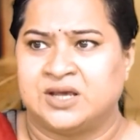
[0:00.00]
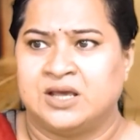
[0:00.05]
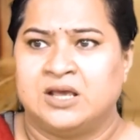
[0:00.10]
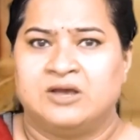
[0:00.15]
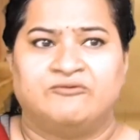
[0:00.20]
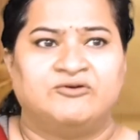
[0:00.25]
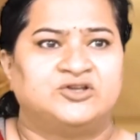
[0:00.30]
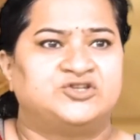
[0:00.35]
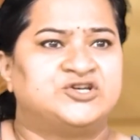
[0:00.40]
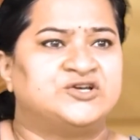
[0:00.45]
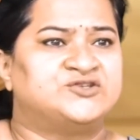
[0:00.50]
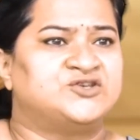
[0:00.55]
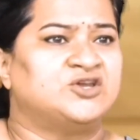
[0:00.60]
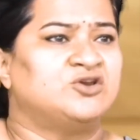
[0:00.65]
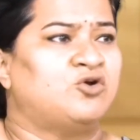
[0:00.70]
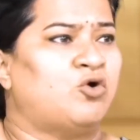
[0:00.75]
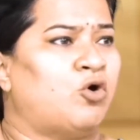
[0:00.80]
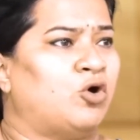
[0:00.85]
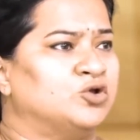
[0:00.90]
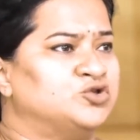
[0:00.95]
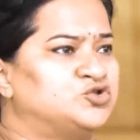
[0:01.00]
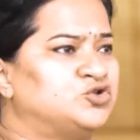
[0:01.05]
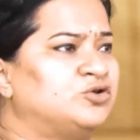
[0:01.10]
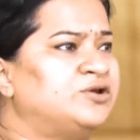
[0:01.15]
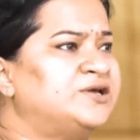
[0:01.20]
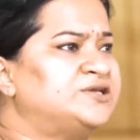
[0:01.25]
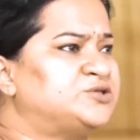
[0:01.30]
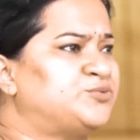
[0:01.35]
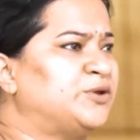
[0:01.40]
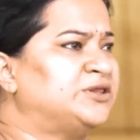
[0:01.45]
which is in
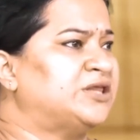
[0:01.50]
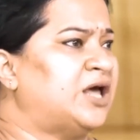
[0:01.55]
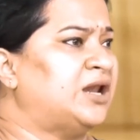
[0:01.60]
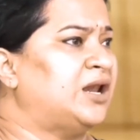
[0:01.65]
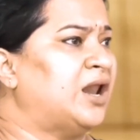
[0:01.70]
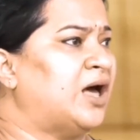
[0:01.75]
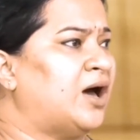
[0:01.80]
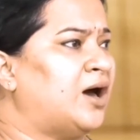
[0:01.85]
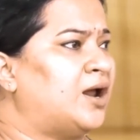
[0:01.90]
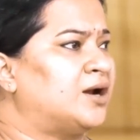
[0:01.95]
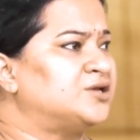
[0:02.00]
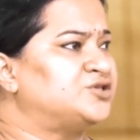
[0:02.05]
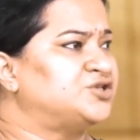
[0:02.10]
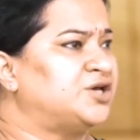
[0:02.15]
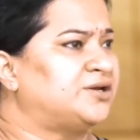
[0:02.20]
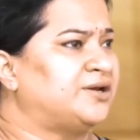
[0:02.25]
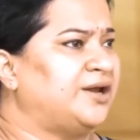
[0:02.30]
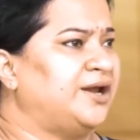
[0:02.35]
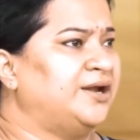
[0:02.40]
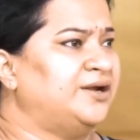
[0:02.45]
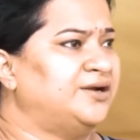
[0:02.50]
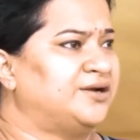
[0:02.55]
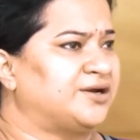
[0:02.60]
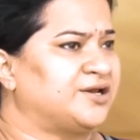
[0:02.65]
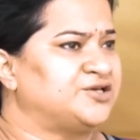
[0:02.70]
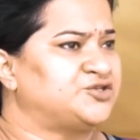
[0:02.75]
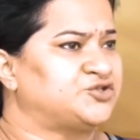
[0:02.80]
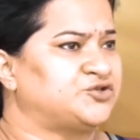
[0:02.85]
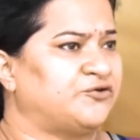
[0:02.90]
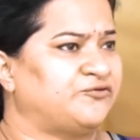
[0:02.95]
consonance with the larger
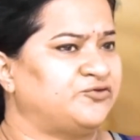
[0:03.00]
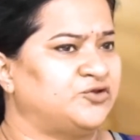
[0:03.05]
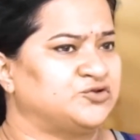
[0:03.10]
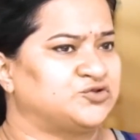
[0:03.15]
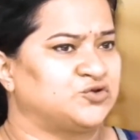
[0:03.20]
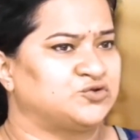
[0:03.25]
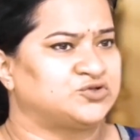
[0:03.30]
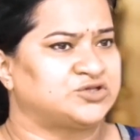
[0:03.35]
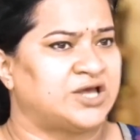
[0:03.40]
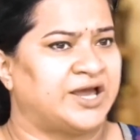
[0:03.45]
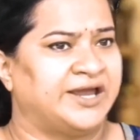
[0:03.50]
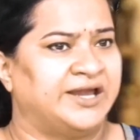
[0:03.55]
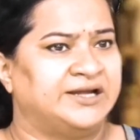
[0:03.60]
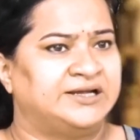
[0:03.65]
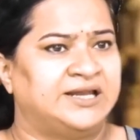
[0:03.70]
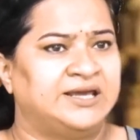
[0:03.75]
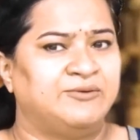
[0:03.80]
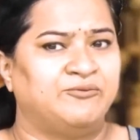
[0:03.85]
interest of the society,